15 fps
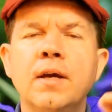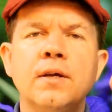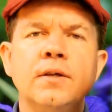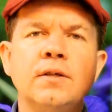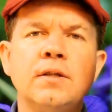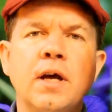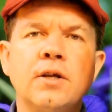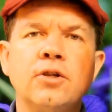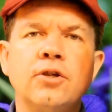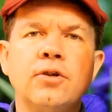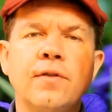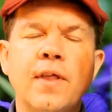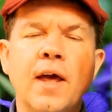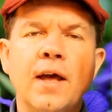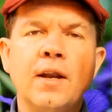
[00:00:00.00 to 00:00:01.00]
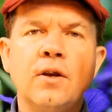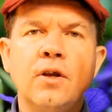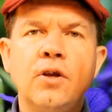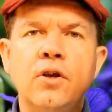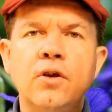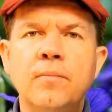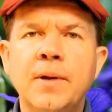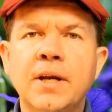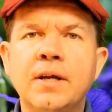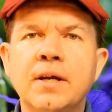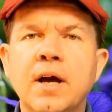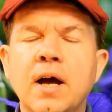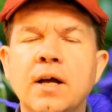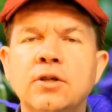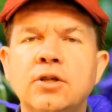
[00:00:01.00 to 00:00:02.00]
such that human
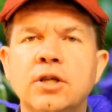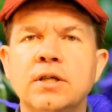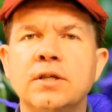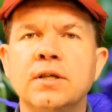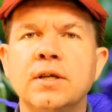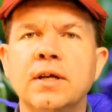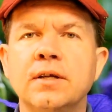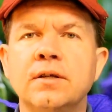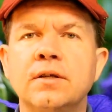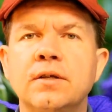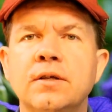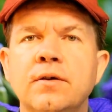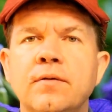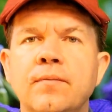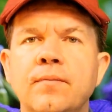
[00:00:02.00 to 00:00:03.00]
consciousness,